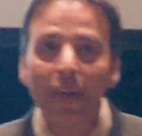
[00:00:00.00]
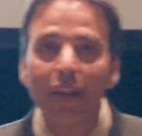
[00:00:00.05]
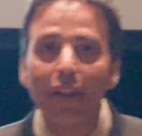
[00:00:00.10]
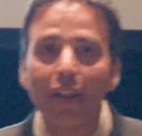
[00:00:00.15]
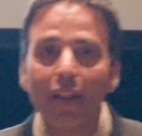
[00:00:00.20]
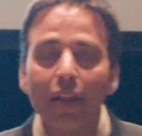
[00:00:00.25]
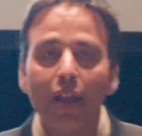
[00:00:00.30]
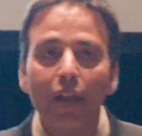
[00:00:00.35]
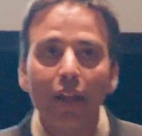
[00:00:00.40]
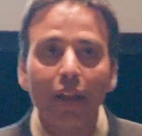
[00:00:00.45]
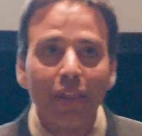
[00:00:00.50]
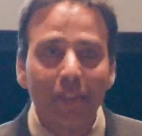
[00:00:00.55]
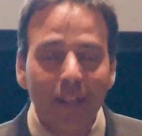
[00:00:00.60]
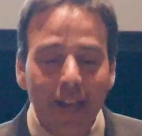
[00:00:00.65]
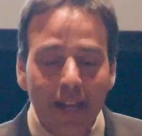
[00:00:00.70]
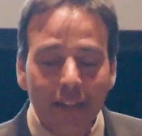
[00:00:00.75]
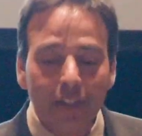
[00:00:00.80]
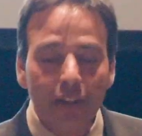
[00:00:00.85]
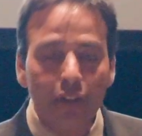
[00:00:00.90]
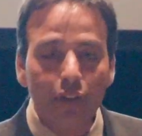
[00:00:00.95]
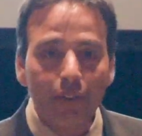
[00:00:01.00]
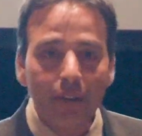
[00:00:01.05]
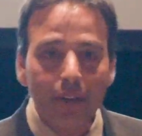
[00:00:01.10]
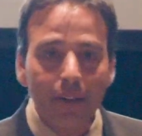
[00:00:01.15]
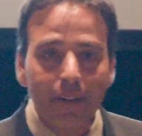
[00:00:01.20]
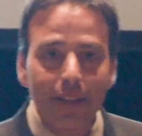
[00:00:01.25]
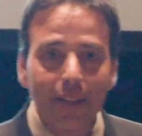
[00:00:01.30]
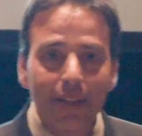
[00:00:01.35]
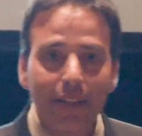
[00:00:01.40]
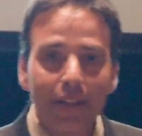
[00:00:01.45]
But that
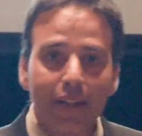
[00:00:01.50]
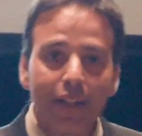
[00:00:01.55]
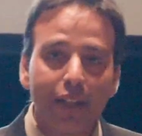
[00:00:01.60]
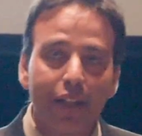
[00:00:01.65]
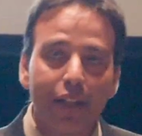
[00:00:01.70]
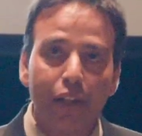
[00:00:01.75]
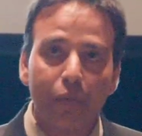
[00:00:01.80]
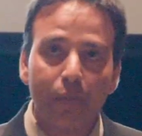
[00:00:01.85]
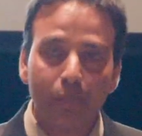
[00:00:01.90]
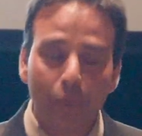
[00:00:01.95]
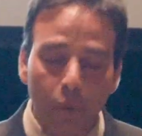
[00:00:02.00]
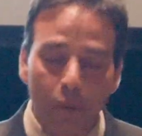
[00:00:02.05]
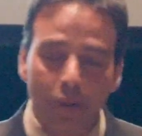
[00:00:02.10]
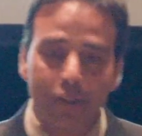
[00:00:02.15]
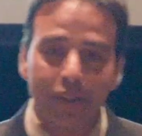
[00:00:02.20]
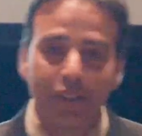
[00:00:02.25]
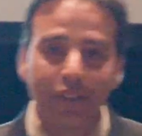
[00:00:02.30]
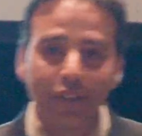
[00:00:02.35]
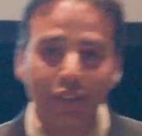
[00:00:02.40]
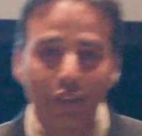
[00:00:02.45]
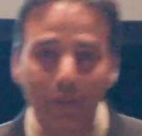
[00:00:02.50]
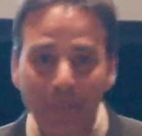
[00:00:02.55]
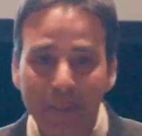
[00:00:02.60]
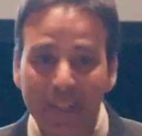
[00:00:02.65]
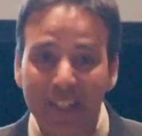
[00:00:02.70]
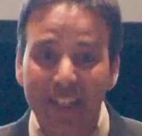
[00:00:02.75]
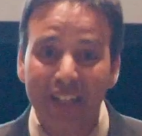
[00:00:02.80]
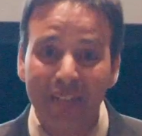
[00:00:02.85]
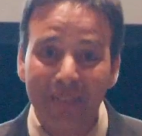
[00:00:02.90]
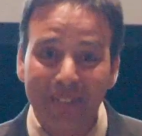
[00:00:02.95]
stress is important to
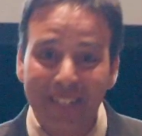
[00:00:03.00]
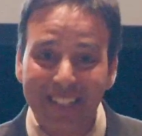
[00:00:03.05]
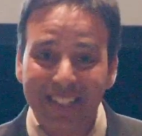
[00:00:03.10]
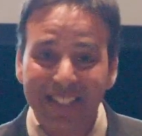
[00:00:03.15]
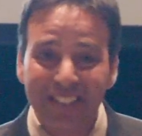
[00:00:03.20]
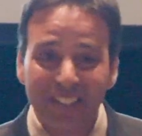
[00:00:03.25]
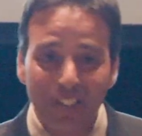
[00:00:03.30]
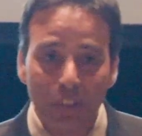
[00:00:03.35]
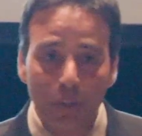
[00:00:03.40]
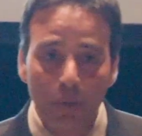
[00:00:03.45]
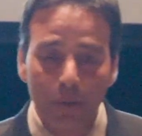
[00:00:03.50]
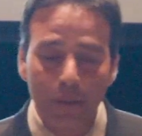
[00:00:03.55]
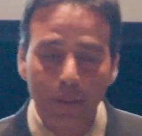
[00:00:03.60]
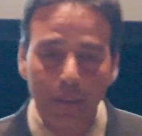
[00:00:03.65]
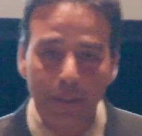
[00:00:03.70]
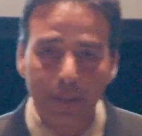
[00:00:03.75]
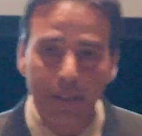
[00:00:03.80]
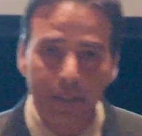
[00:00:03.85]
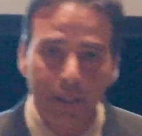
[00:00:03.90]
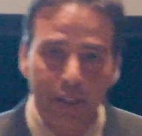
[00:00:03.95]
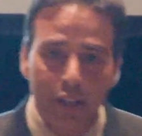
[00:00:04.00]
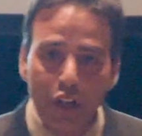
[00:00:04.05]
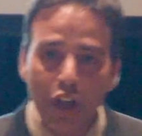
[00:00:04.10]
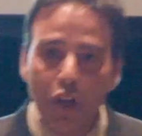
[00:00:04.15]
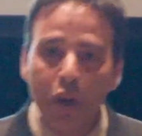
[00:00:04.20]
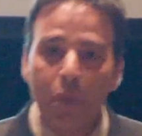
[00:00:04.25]
me, and I'm going to deal with it